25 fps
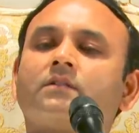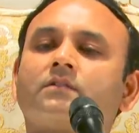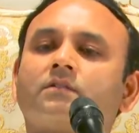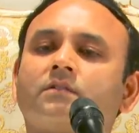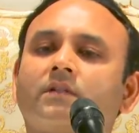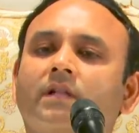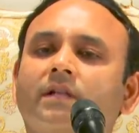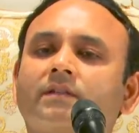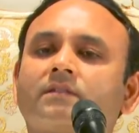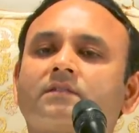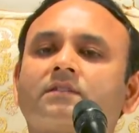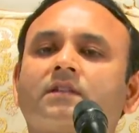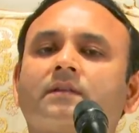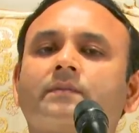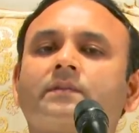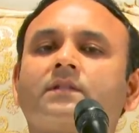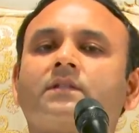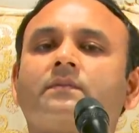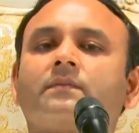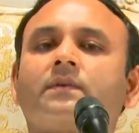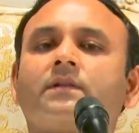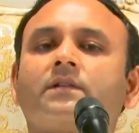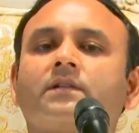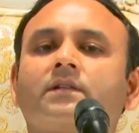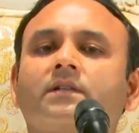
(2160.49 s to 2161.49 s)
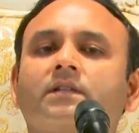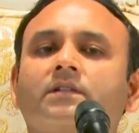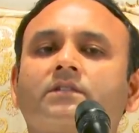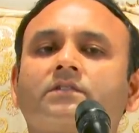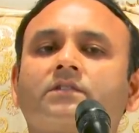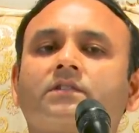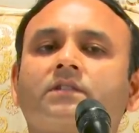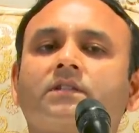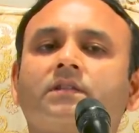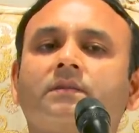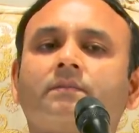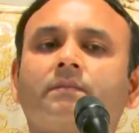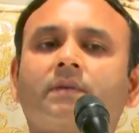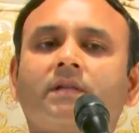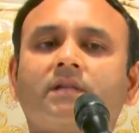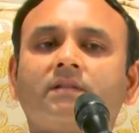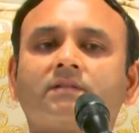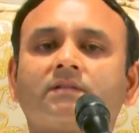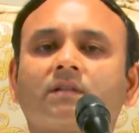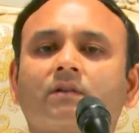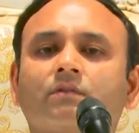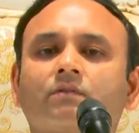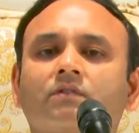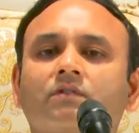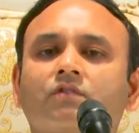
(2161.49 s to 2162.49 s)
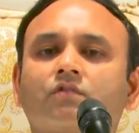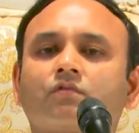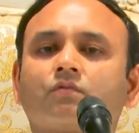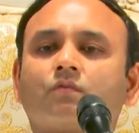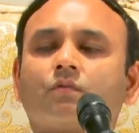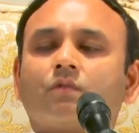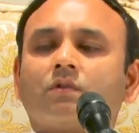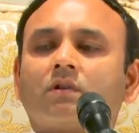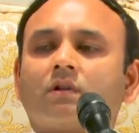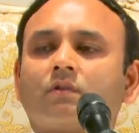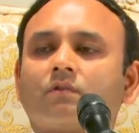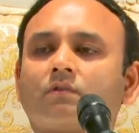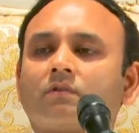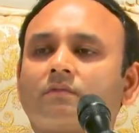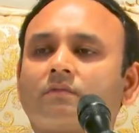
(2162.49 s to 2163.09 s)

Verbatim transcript: So next time in the meditation, he brings out a sword